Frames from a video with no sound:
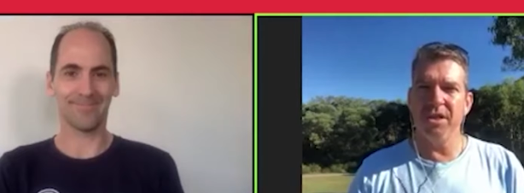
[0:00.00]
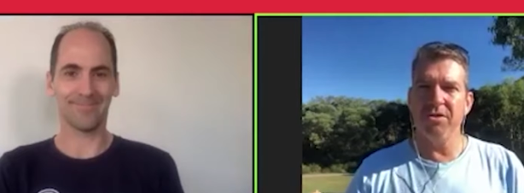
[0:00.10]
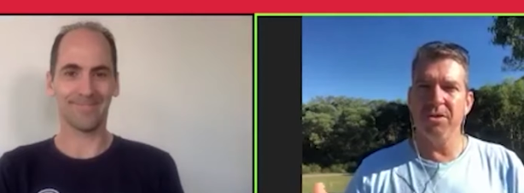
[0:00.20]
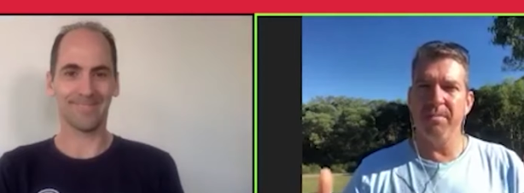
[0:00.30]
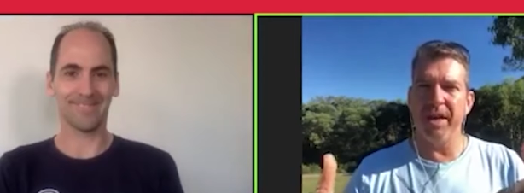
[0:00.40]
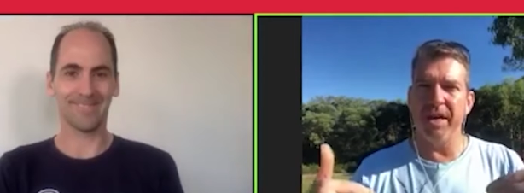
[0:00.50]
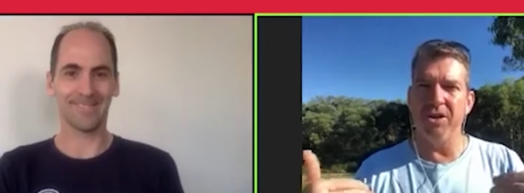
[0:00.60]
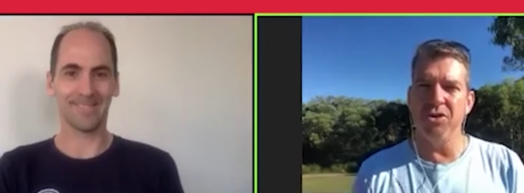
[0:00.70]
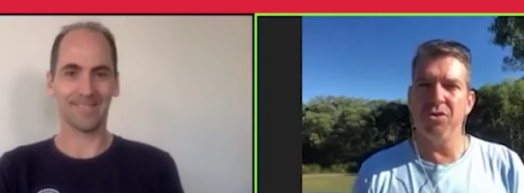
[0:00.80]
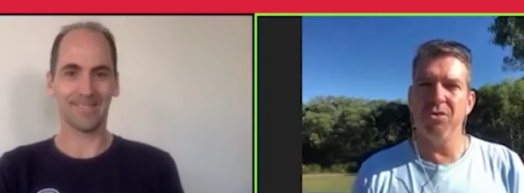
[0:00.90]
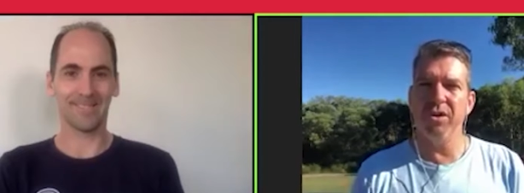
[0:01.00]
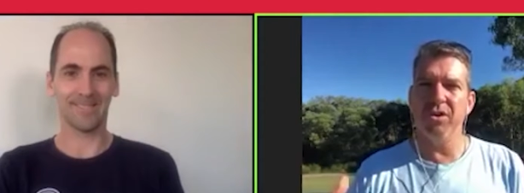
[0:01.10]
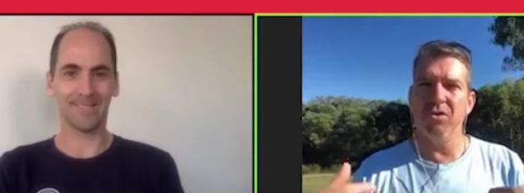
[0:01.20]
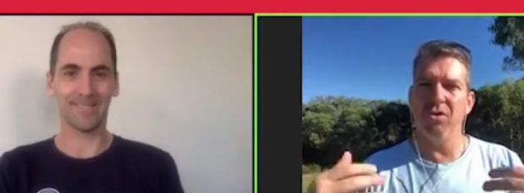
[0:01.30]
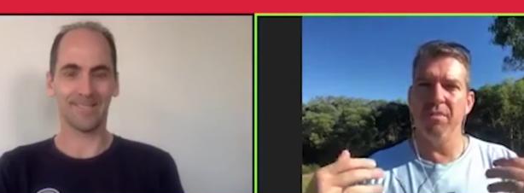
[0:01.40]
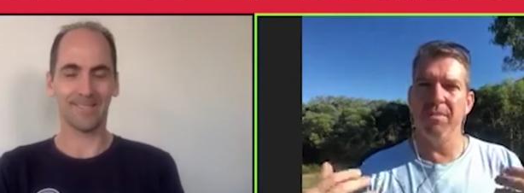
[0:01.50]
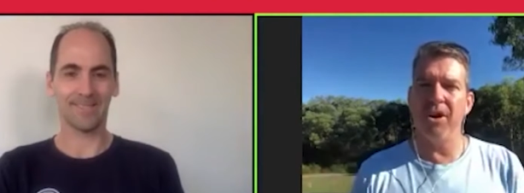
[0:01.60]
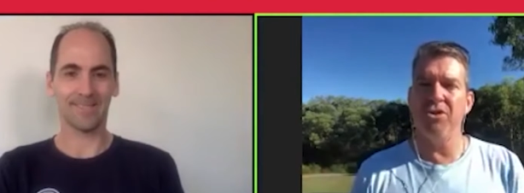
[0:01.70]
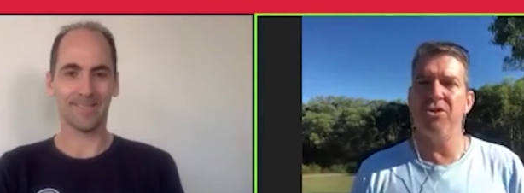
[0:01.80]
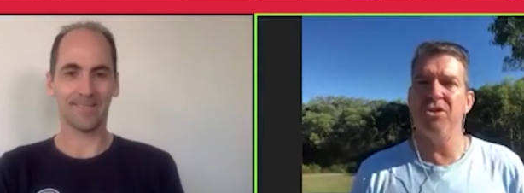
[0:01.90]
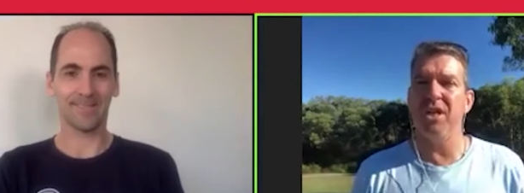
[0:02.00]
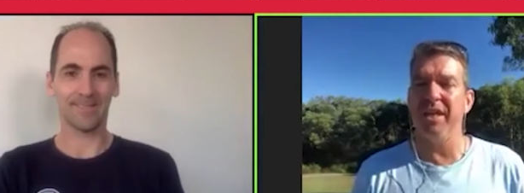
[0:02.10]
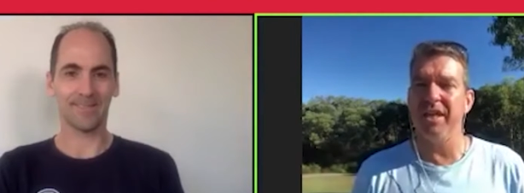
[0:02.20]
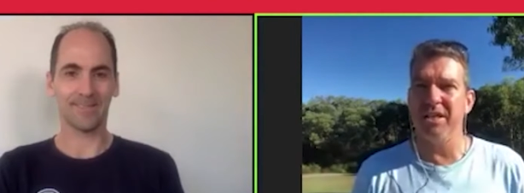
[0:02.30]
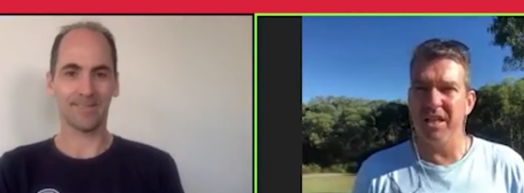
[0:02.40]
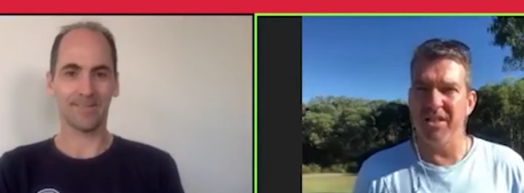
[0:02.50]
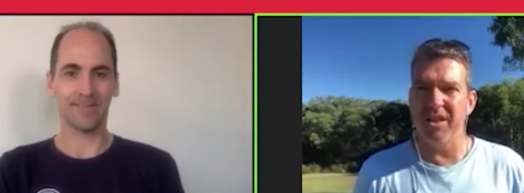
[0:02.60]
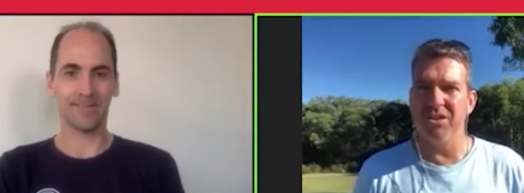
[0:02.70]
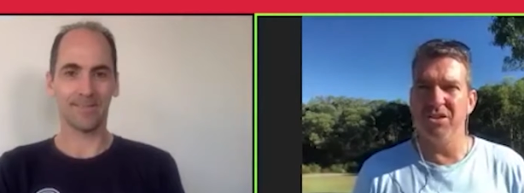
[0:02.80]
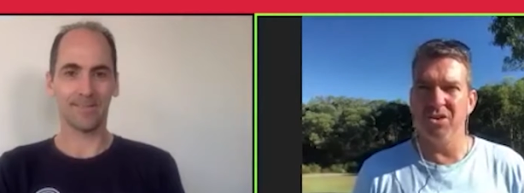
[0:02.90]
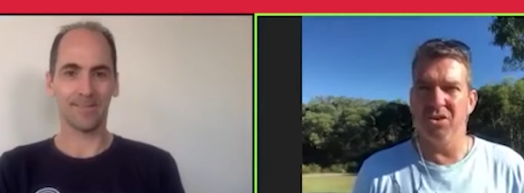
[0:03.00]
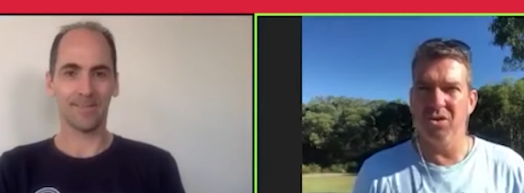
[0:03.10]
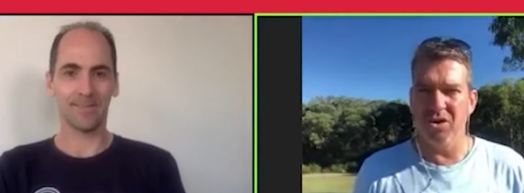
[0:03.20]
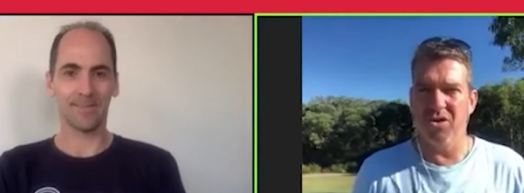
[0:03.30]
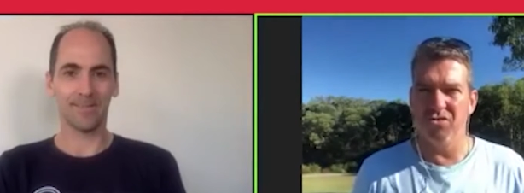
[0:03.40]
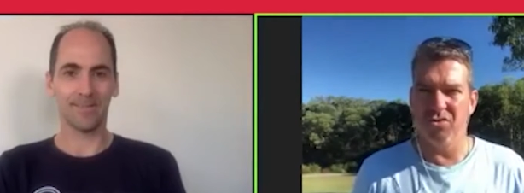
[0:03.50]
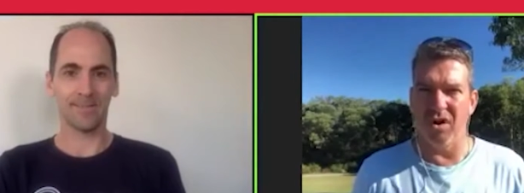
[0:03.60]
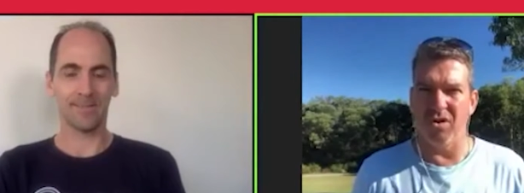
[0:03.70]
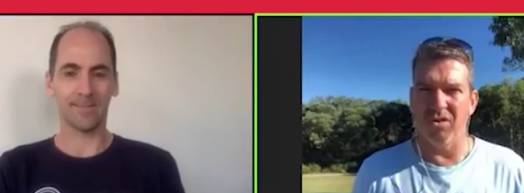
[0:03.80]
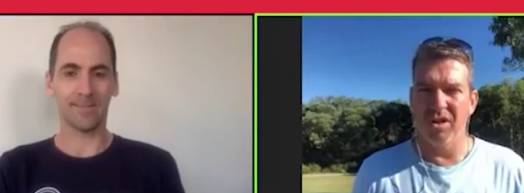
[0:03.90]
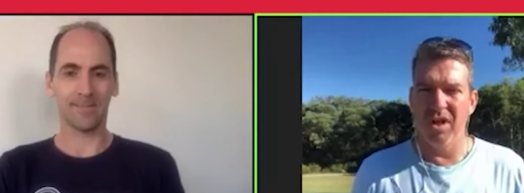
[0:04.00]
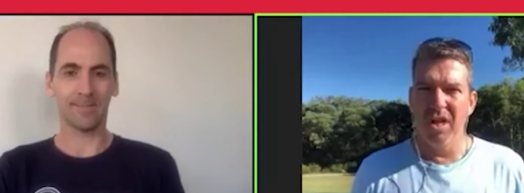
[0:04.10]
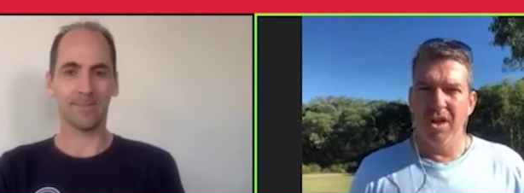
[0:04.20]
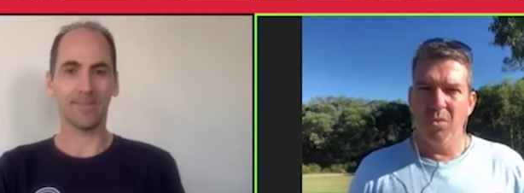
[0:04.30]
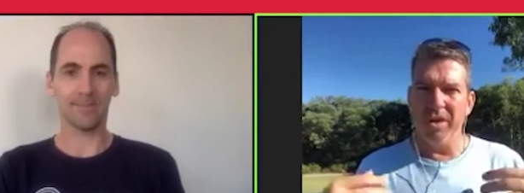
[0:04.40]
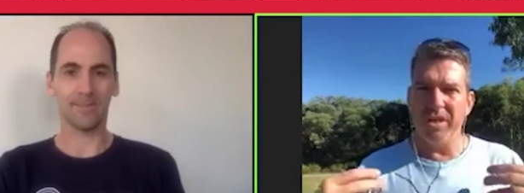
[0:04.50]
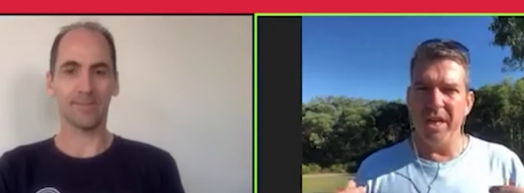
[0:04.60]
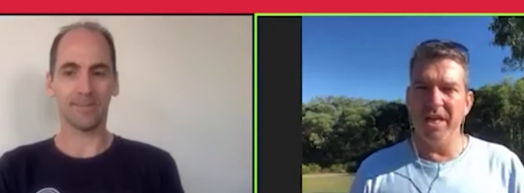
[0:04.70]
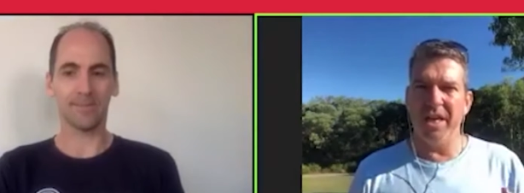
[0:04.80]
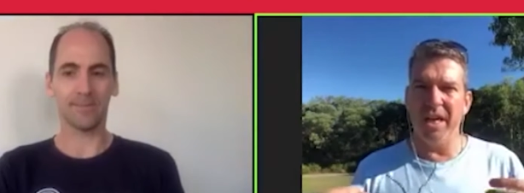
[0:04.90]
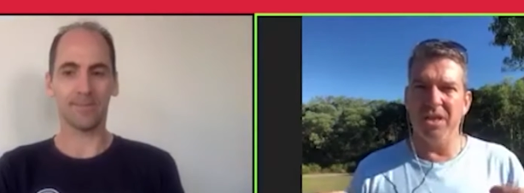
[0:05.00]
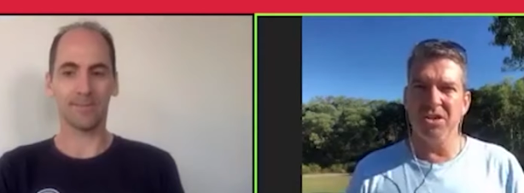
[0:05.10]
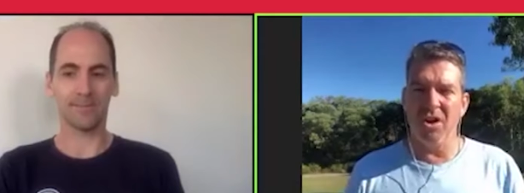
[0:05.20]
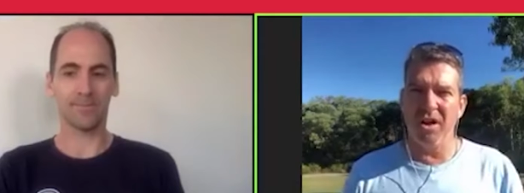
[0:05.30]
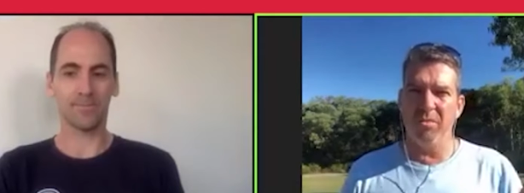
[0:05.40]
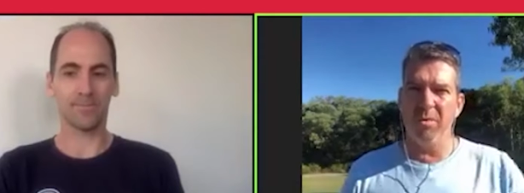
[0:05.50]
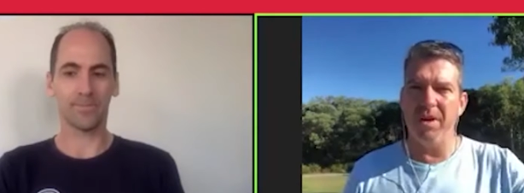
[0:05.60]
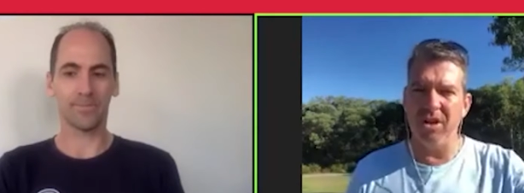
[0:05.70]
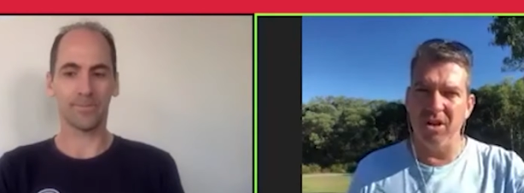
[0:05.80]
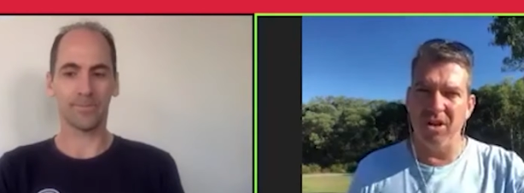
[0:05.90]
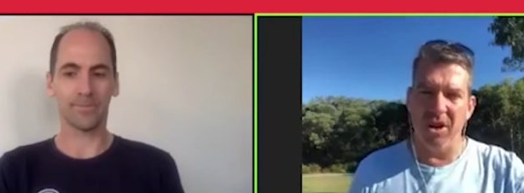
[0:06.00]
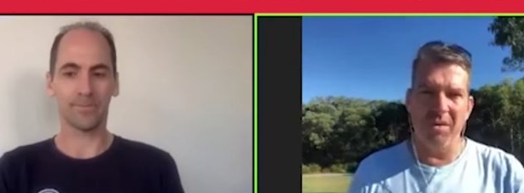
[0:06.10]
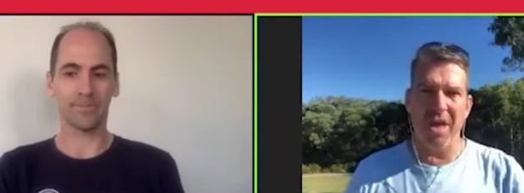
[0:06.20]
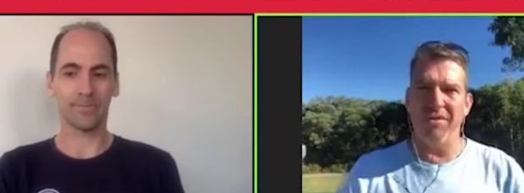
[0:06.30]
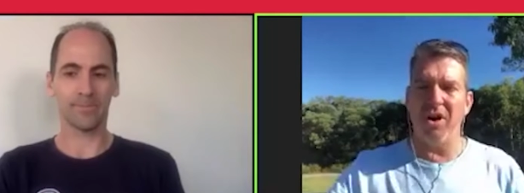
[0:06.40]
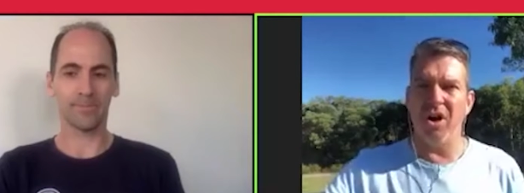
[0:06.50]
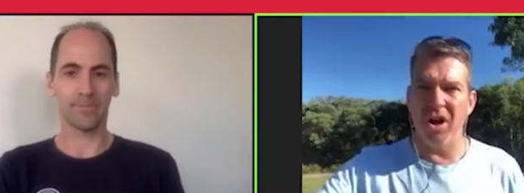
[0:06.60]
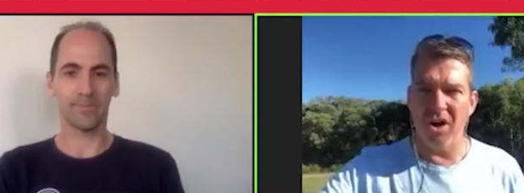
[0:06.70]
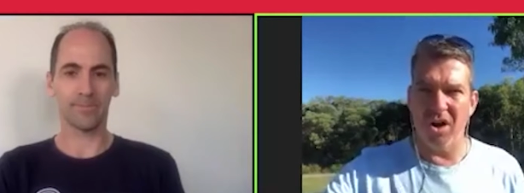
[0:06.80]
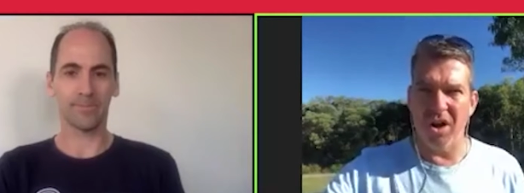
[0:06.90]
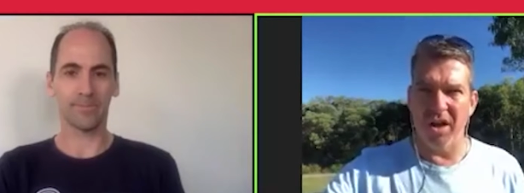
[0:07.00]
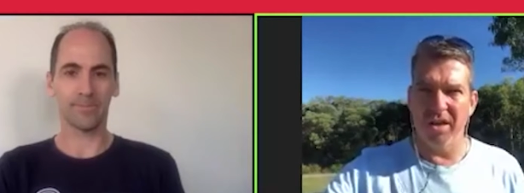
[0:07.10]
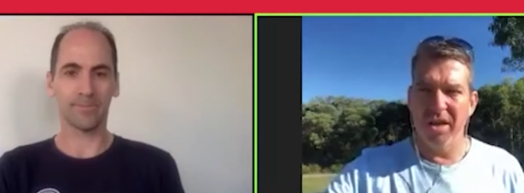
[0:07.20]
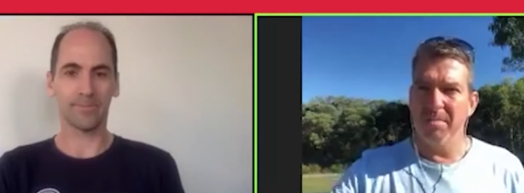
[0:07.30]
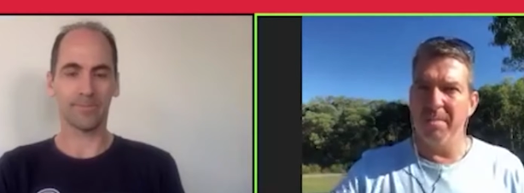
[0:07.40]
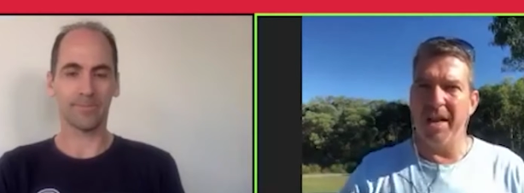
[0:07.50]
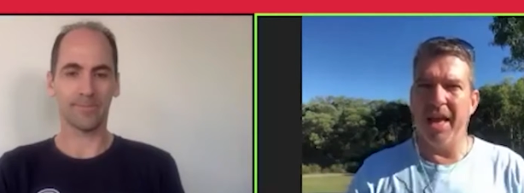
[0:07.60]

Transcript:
Speaker 1: So it's about ensuring that your emotions are linked to the things that you can control. We tend to get excited. We win the lotto. We have a high high. But